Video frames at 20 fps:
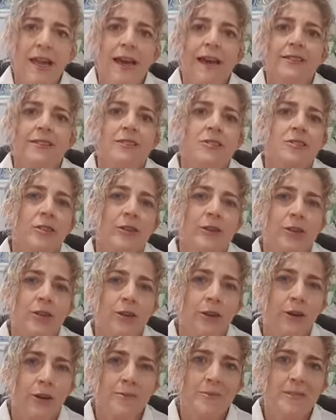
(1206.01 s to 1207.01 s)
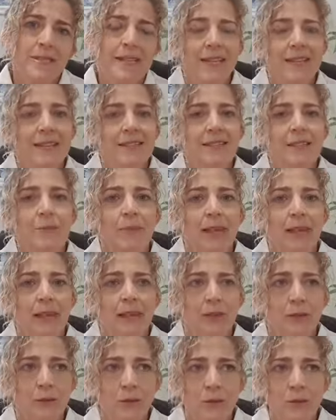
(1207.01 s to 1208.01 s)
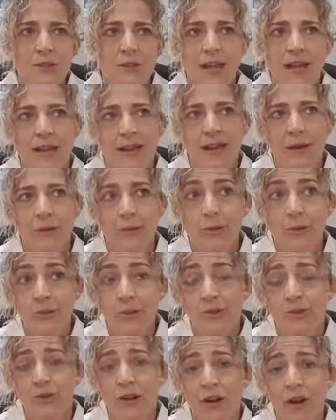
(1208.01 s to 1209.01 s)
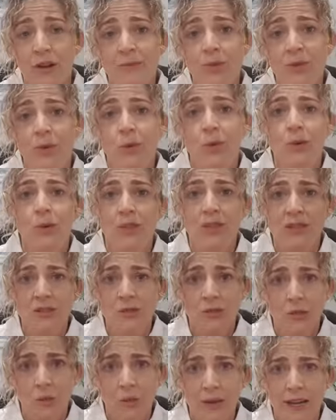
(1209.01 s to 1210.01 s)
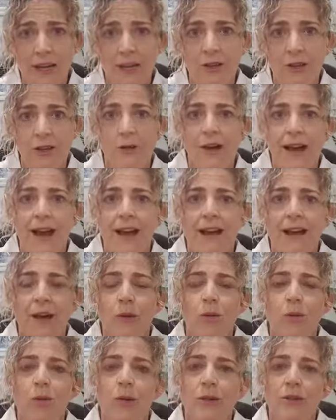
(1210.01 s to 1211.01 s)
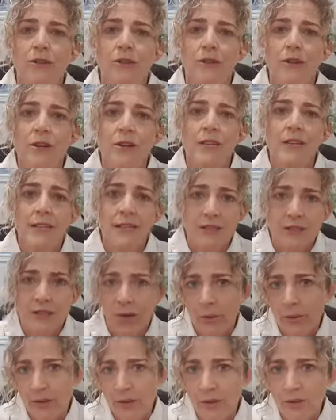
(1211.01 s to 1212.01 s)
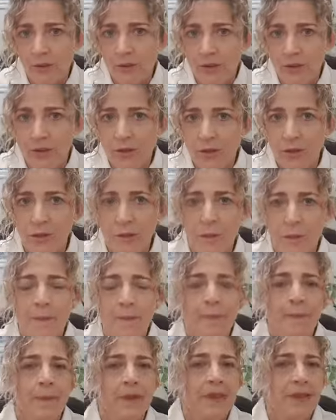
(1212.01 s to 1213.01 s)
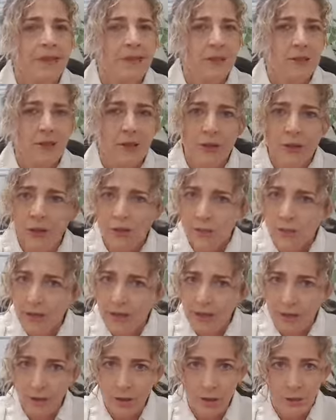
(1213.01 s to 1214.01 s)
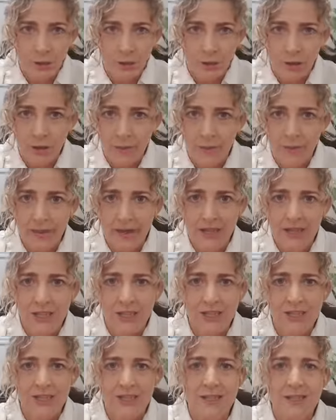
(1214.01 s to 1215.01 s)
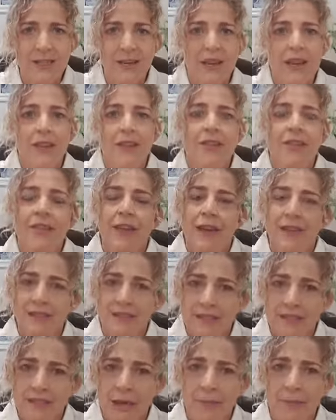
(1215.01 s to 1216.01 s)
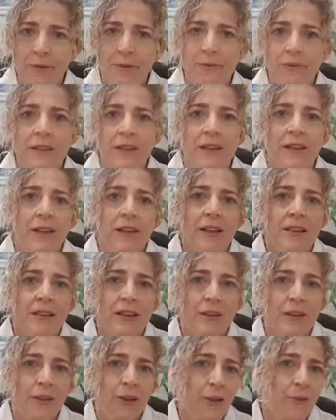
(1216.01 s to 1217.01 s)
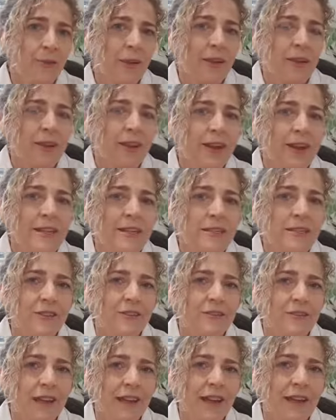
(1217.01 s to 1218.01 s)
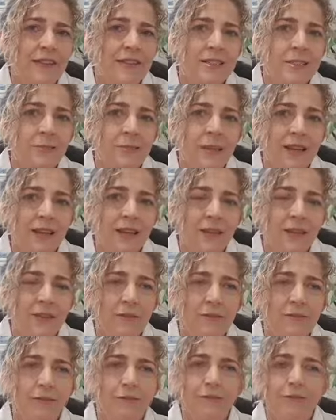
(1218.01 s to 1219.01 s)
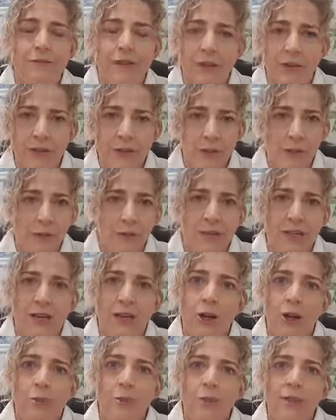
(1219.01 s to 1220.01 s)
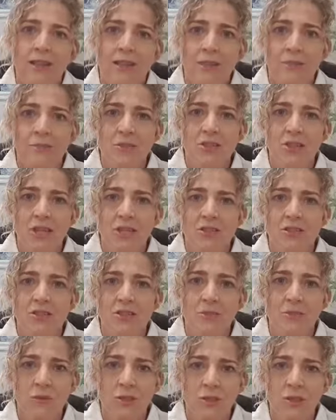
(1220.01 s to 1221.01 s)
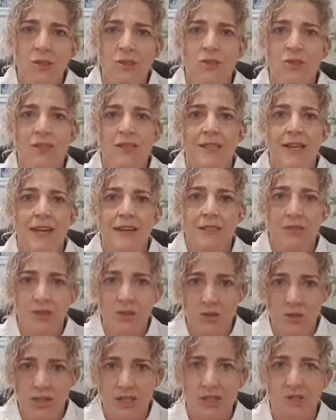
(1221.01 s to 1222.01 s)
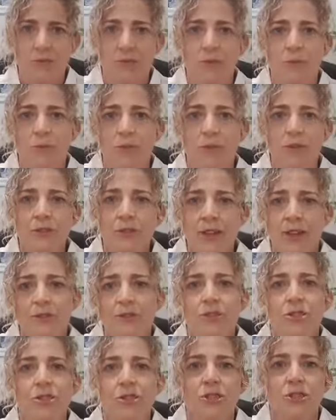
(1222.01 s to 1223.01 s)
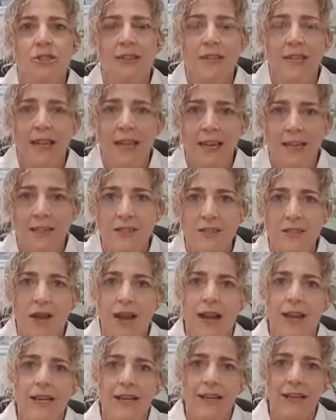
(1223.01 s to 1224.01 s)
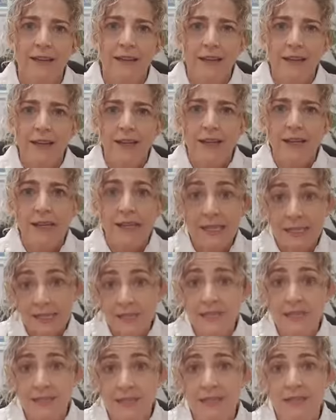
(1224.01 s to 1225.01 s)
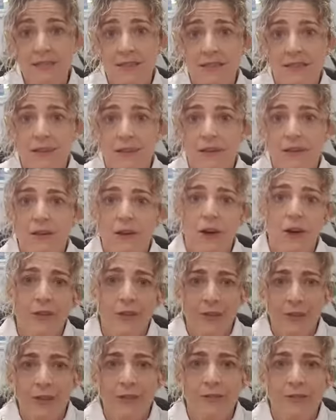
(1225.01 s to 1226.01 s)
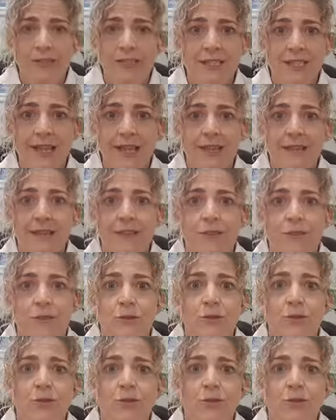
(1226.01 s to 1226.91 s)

And so the herbs need to be looked at and prescribed according to where you're at and what is going on with you. But there's a lot of great herbal combinations as a supplement that a lot of my clients have found to be very good in helping them just to reduce that stress response and reduce the anxiety incidence on their everyday level.